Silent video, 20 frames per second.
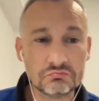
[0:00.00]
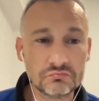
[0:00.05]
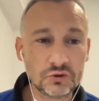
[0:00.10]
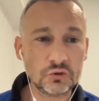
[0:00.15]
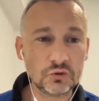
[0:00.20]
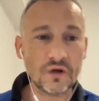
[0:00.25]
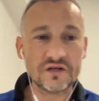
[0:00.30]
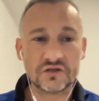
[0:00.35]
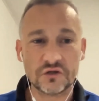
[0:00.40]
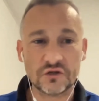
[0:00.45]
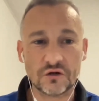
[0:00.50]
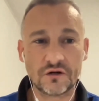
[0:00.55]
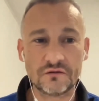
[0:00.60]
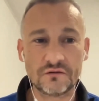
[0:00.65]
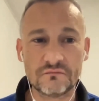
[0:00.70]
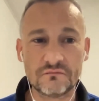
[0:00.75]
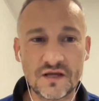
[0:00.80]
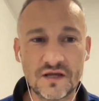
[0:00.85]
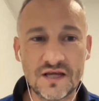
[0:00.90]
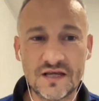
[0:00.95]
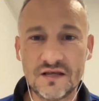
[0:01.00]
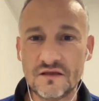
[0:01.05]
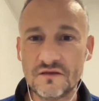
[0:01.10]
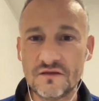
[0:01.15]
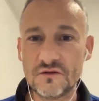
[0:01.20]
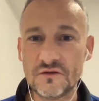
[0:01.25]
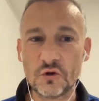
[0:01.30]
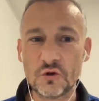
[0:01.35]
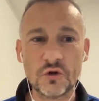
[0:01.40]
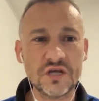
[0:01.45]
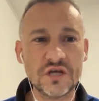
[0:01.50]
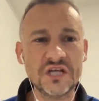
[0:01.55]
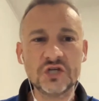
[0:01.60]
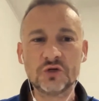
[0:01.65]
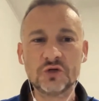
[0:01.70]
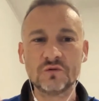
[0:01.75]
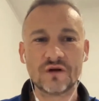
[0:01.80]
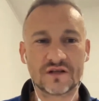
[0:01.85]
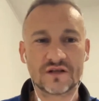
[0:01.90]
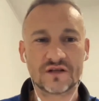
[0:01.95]
enter in the
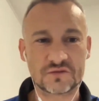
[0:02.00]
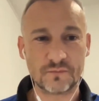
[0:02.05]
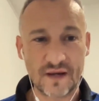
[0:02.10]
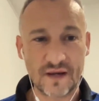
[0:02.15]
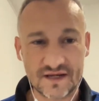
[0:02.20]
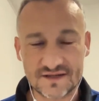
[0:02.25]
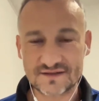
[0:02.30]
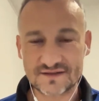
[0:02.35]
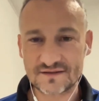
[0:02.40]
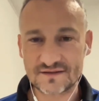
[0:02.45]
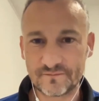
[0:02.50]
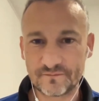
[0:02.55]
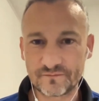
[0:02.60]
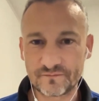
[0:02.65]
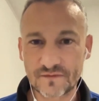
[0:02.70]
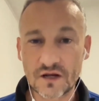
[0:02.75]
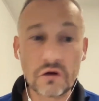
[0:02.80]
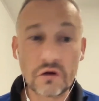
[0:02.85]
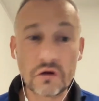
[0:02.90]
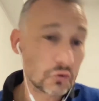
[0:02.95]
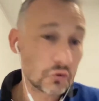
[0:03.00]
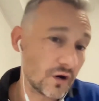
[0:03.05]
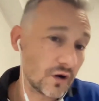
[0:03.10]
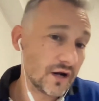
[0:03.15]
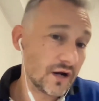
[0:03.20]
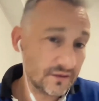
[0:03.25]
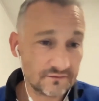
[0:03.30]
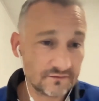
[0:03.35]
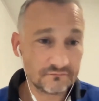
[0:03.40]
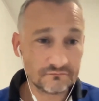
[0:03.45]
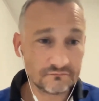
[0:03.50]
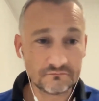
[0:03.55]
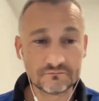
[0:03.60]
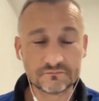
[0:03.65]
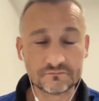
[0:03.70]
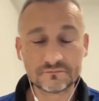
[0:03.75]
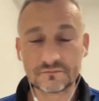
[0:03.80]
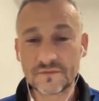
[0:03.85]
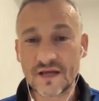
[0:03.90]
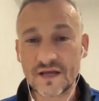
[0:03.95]
insurance space. Great.
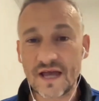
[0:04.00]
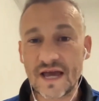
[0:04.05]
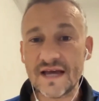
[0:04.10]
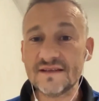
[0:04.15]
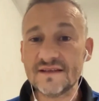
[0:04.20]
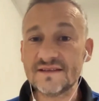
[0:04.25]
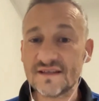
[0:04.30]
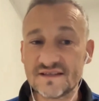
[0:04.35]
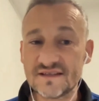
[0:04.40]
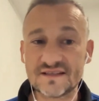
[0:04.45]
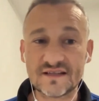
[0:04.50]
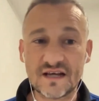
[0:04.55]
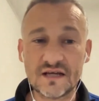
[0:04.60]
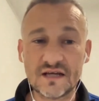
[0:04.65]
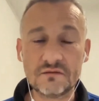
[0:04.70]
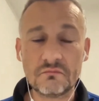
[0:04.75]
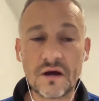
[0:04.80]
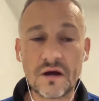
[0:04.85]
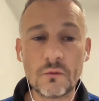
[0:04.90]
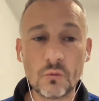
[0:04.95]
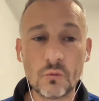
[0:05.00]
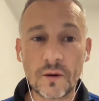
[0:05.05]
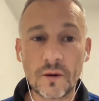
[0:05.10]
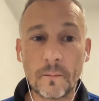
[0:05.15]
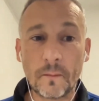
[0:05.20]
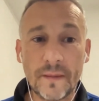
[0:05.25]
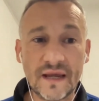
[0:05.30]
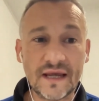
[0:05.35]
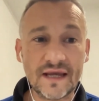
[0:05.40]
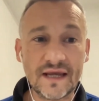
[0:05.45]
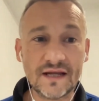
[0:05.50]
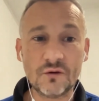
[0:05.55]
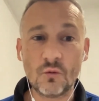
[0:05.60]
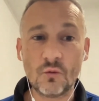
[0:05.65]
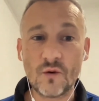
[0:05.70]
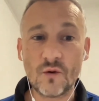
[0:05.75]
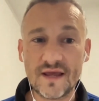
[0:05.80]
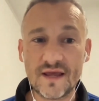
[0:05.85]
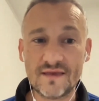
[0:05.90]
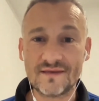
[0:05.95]
And they say, we'll begin
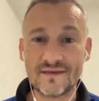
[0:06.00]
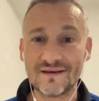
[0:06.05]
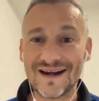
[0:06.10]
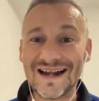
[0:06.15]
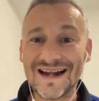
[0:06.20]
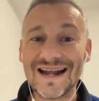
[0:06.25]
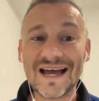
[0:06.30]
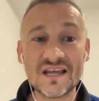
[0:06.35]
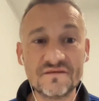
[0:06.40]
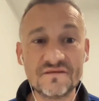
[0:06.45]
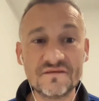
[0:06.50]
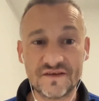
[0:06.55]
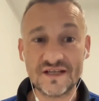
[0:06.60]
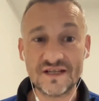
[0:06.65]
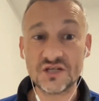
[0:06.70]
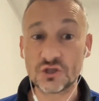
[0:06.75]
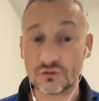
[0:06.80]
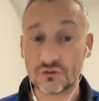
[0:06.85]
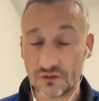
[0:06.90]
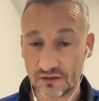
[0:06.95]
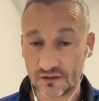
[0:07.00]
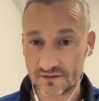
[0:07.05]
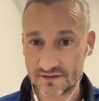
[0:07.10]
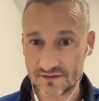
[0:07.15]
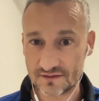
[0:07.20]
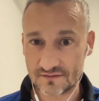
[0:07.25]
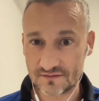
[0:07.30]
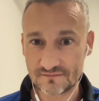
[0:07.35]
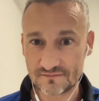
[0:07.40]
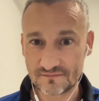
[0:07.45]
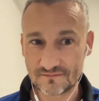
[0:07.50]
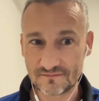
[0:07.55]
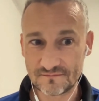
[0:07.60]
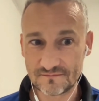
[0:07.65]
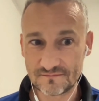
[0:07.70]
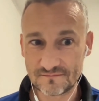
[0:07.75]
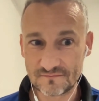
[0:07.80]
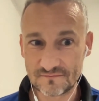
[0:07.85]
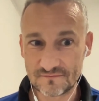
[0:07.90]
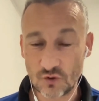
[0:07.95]
with life insurance.
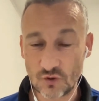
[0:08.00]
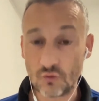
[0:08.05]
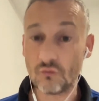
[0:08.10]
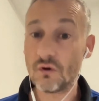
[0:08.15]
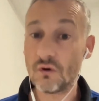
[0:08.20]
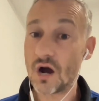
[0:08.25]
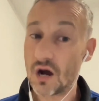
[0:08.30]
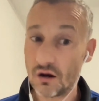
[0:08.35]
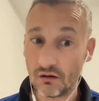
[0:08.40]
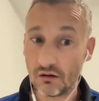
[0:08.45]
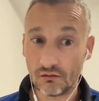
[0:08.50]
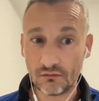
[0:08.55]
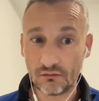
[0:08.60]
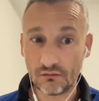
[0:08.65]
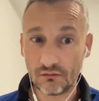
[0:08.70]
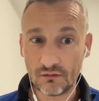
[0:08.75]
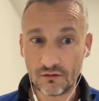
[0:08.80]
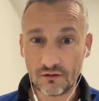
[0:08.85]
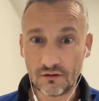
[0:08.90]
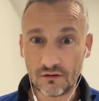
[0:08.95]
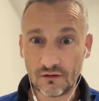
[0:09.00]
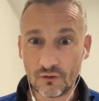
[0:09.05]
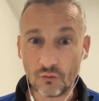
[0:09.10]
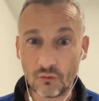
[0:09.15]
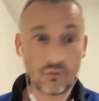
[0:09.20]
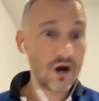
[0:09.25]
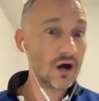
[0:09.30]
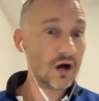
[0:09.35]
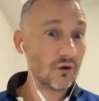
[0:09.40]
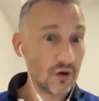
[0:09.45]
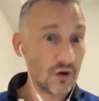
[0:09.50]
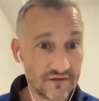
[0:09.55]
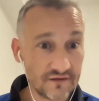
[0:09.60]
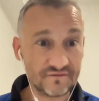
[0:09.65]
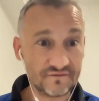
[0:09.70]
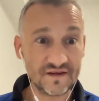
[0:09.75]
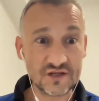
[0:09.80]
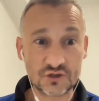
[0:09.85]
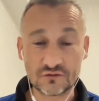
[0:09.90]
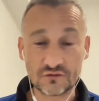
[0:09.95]
Wow. Life
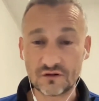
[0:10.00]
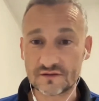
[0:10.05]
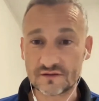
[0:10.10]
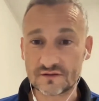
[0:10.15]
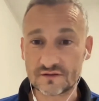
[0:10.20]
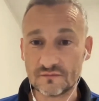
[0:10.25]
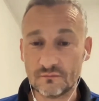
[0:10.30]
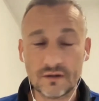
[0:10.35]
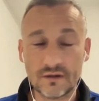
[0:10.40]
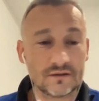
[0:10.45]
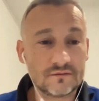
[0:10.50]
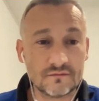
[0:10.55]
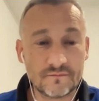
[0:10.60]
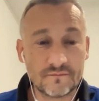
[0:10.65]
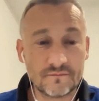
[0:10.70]
insurance. But